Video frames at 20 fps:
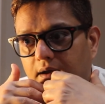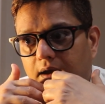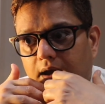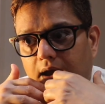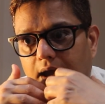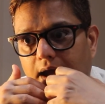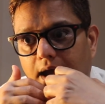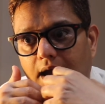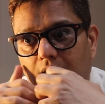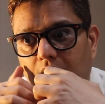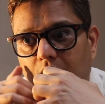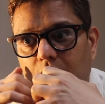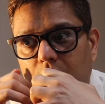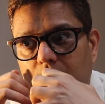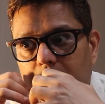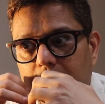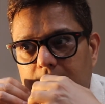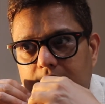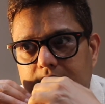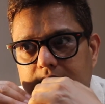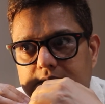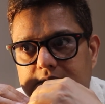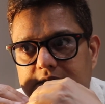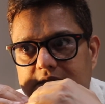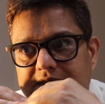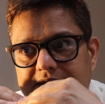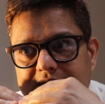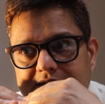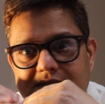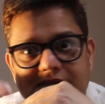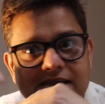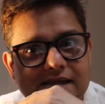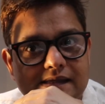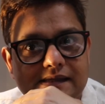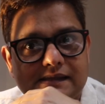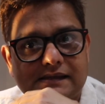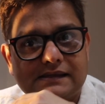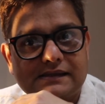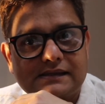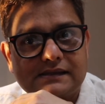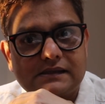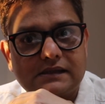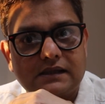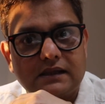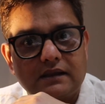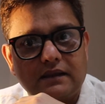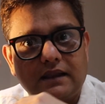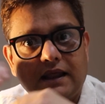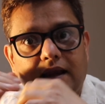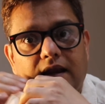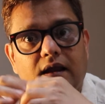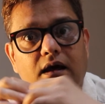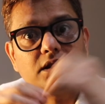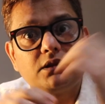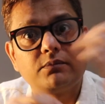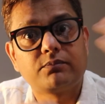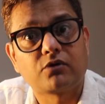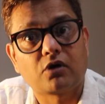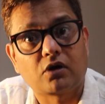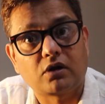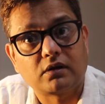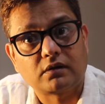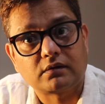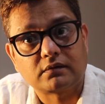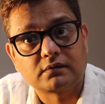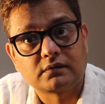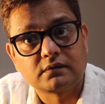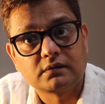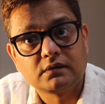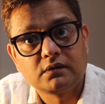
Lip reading: how it distincts than other product.